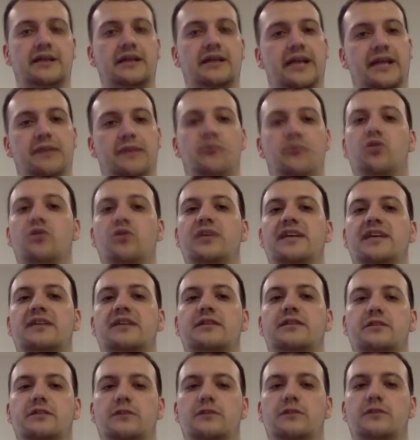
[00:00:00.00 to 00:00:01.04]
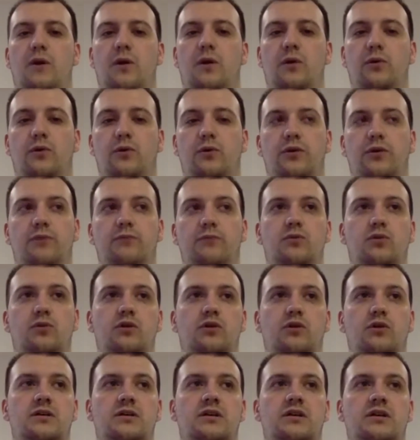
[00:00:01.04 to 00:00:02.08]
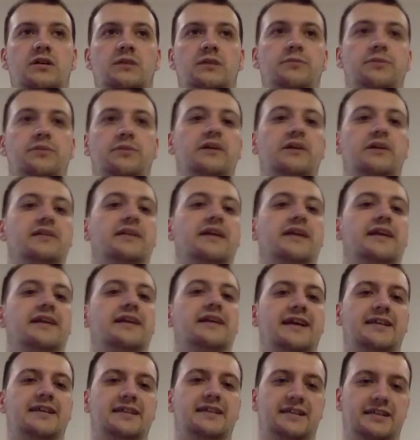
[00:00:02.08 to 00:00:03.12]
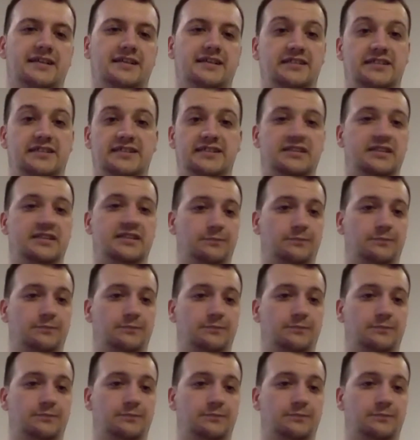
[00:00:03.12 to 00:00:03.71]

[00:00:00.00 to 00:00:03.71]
And the more data you hold, or the more pertinent that data is, e.g.